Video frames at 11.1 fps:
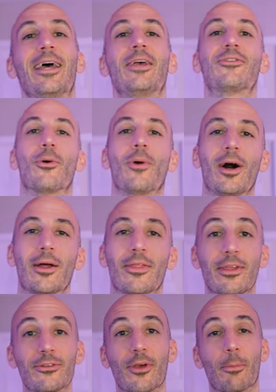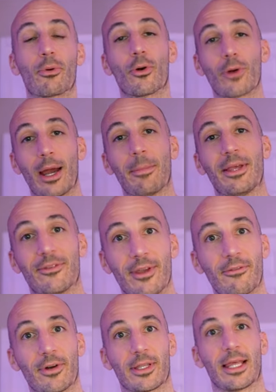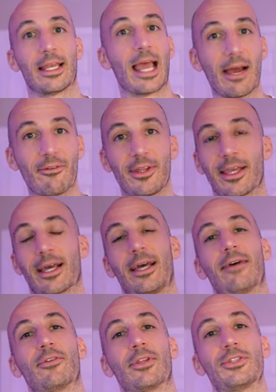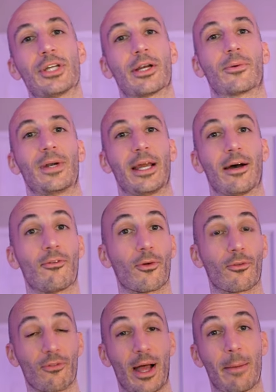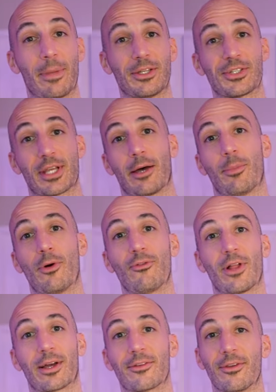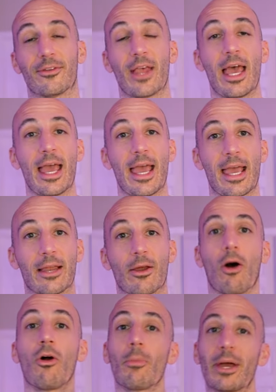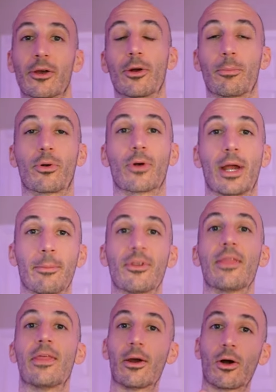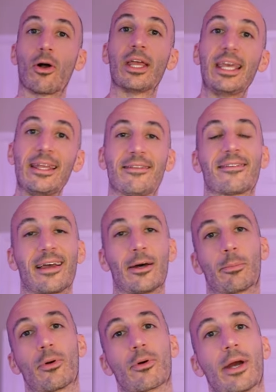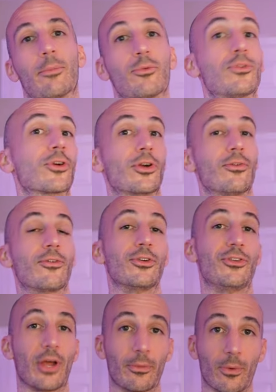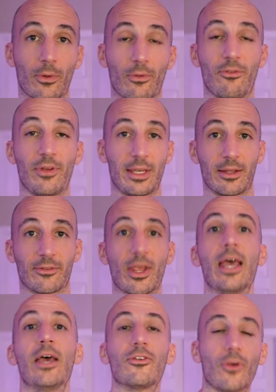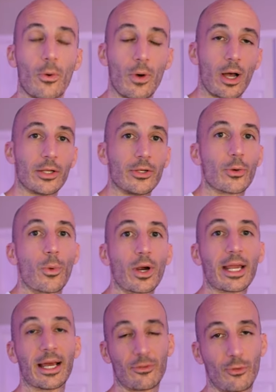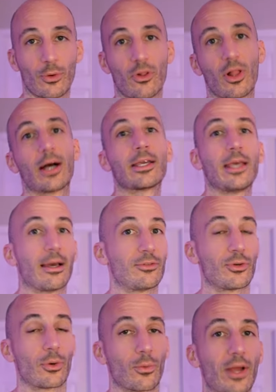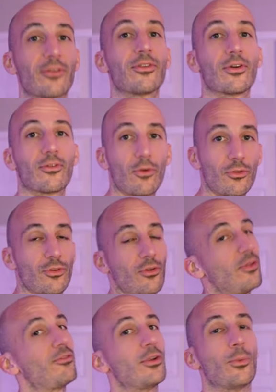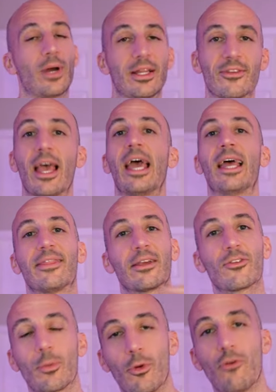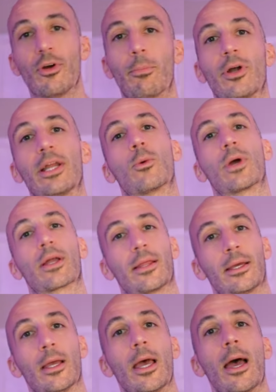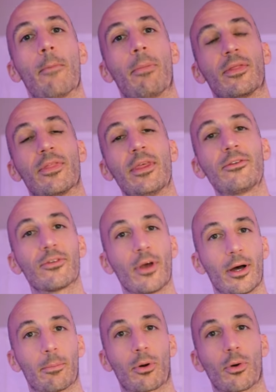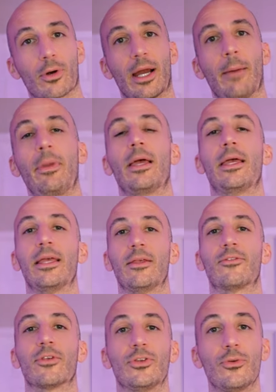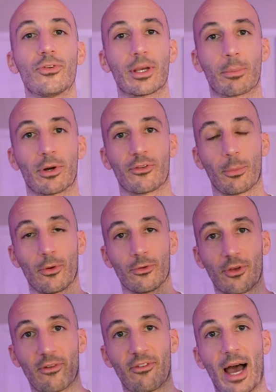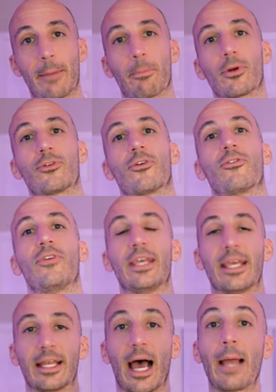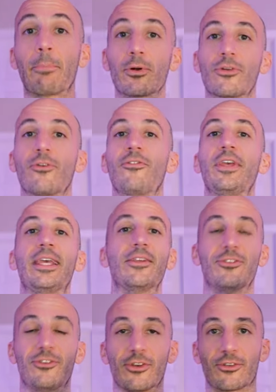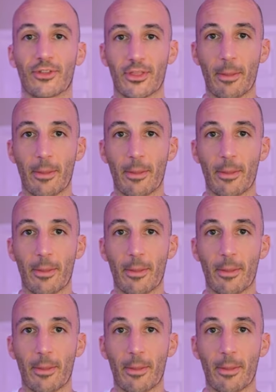So this program is different than everything I have on the channel right now for flat bench style Bowflexes. And all my current programs, they're all HIIT style programs, which are good for general fitness. So you're working out to a clock, you have short rest intervals, you're lifting weights, things are moving pretty quickly. But this program is using principles of hypertrophy, and hypertrophy is just